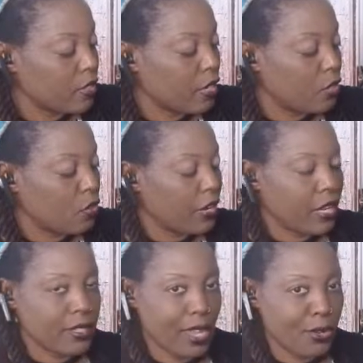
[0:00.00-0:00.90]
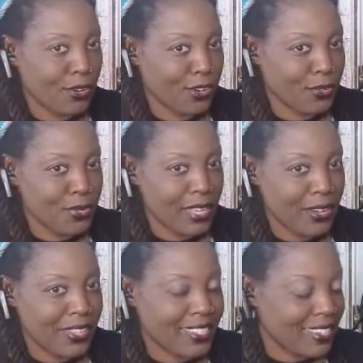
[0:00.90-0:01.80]
saying you're an anti-okra
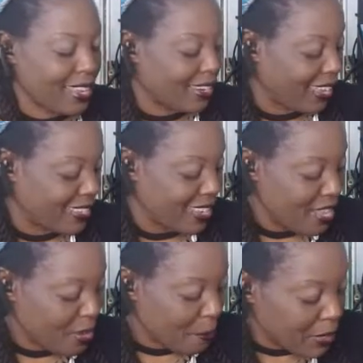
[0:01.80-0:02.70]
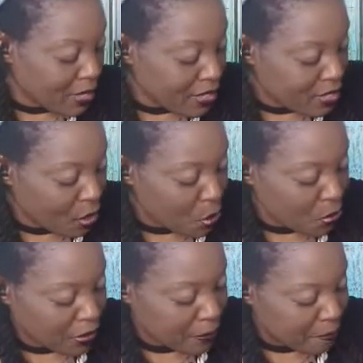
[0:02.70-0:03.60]
crusader. That's not nice. Be good to
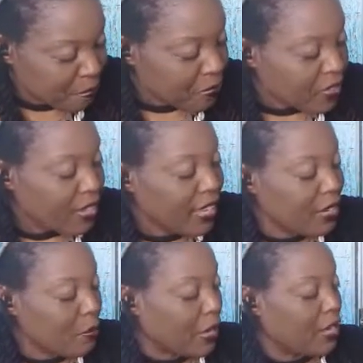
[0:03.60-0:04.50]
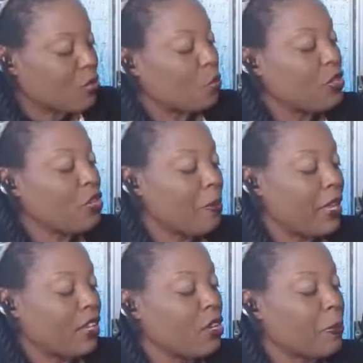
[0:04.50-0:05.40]
okra. Anyways, when you're
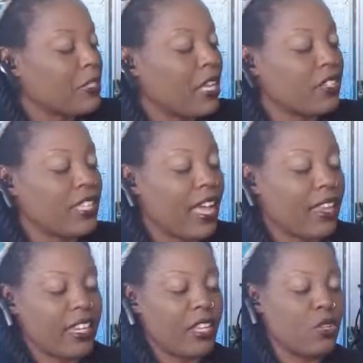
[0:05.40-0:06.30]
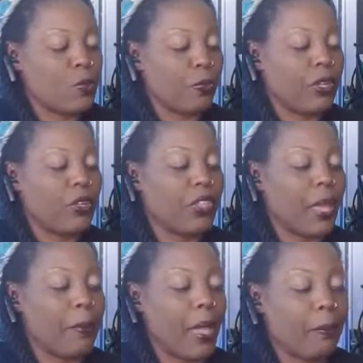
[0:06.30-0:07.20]
making your potato salad and you sprinkle
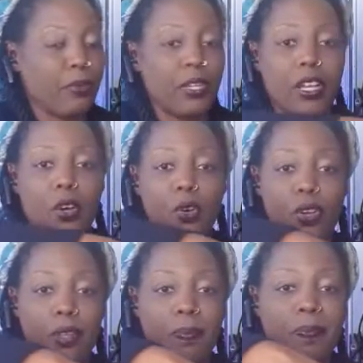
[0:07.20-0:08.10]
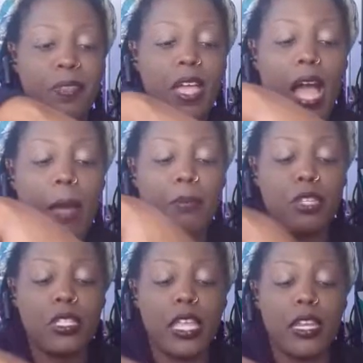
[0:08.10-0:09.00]
that paprika on, I'm
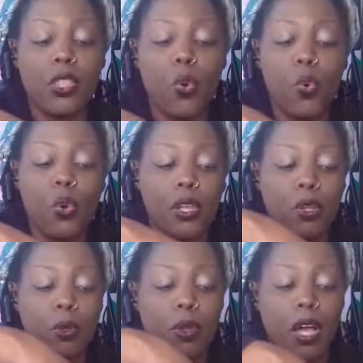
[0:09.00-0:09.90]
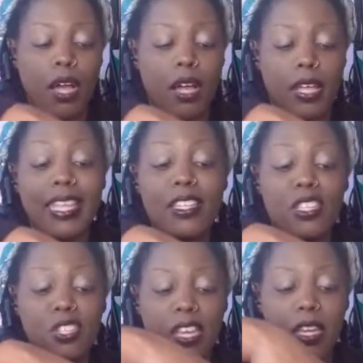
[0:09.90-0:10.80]
just getting the oil
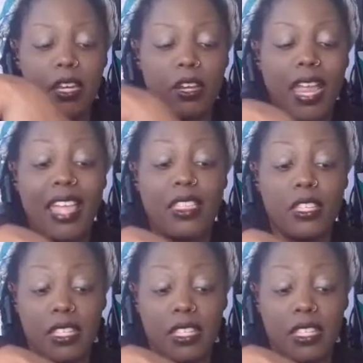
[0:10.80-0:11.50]
into here and the